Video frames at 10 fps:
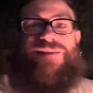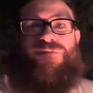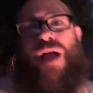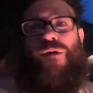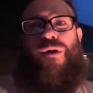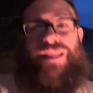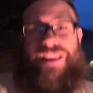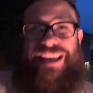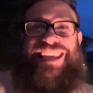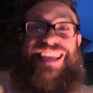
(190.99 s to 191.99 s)
Probably one of
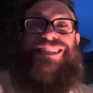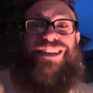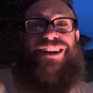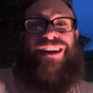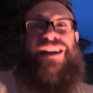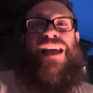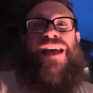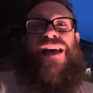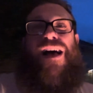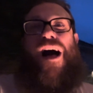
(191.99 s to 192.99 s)
the easier
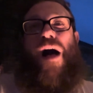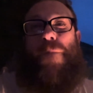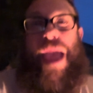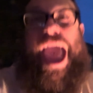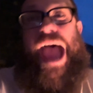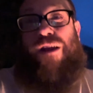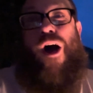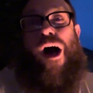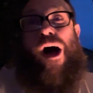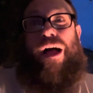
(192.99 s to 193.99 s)

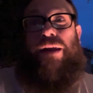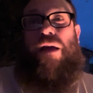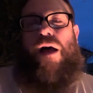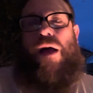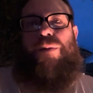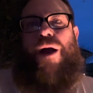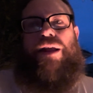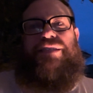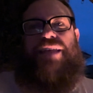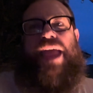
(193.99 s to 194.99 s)
add-on
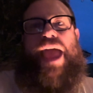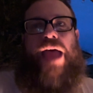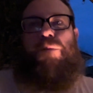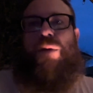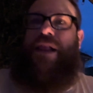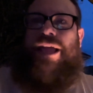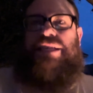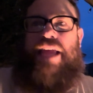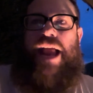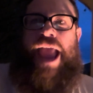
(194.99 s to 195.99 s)
products I had, but like I
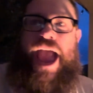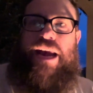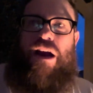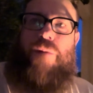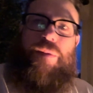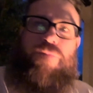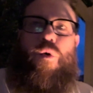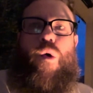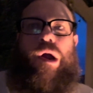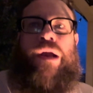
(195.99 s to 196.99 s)
said, I had it on
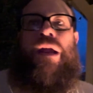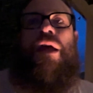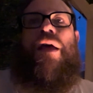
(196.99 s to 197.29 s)
before,